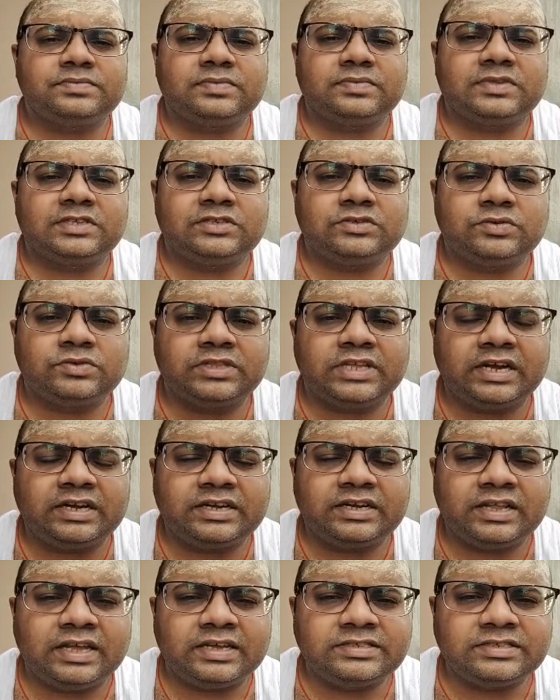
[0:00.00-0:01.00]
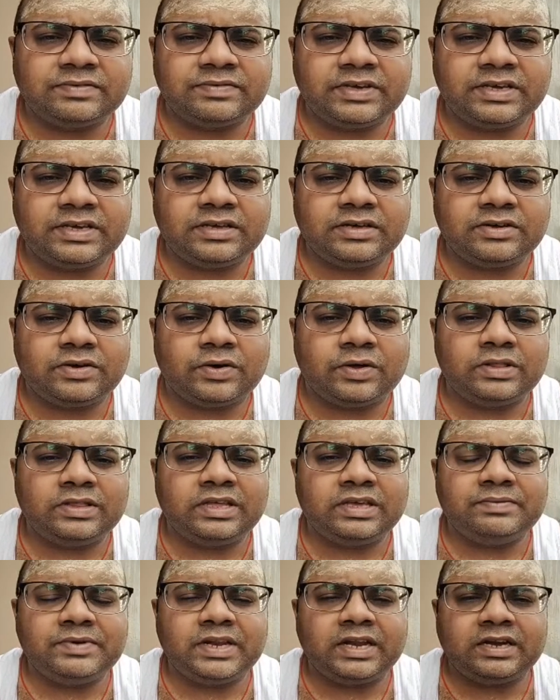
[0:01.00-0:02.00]
So that takes away all the
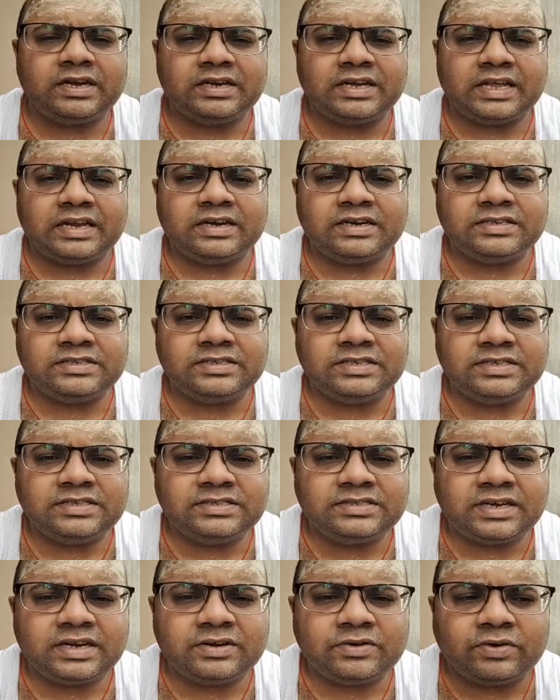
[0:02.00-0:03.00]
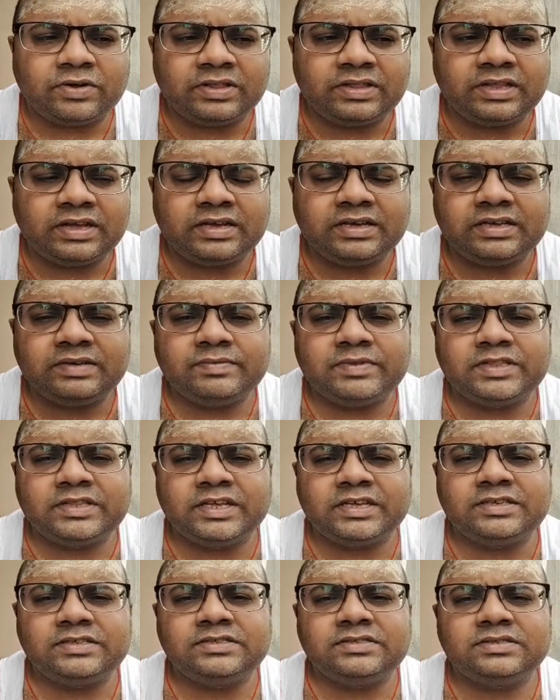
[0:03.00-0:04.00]
evil energies and all the evil
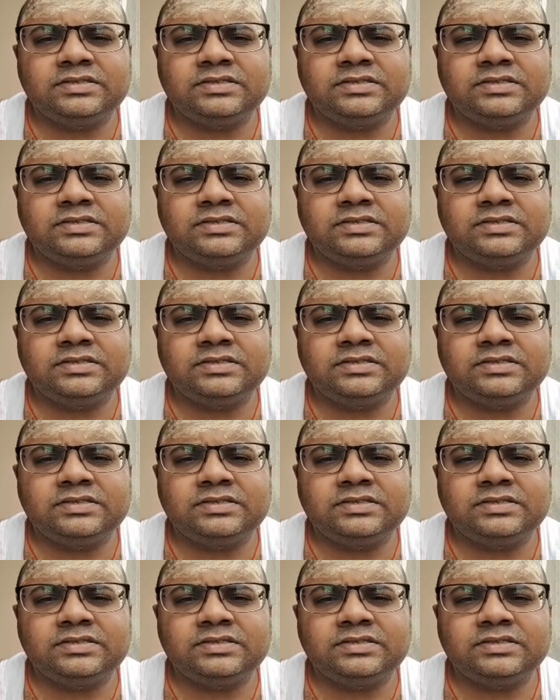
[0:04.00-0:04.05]
things